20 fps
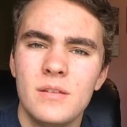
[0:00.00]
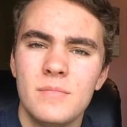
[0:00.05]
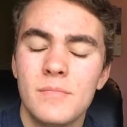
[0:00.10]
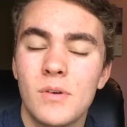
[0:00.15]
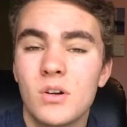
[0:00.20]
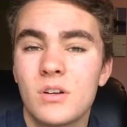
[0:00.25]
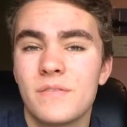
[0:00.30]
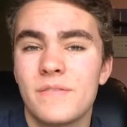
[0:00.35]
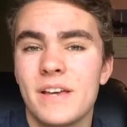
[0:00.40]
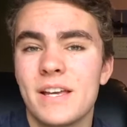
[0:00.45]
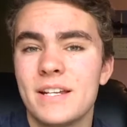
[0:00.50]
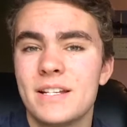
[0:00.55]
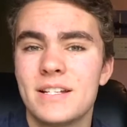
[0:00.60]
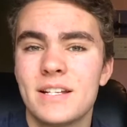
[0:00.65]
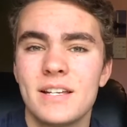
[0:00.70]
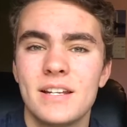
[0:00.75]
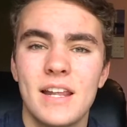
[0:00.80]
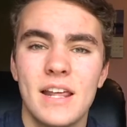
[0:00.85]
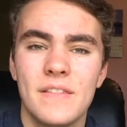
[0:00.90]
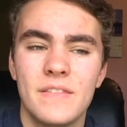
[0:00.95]

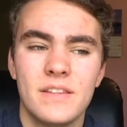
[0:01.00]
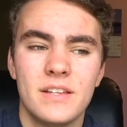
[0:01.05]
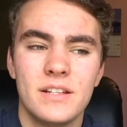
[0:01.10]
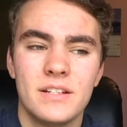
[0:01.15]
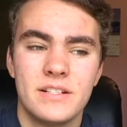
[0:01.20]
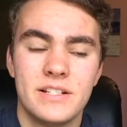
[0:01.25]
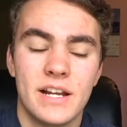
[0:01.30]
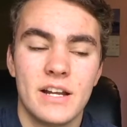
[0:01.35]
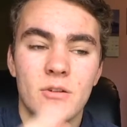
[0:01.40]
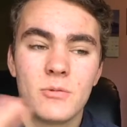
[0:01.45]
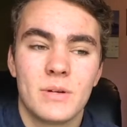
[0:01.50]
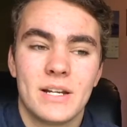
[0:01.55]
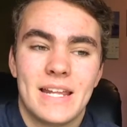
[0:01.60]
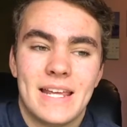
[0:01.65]
motivation and the genuine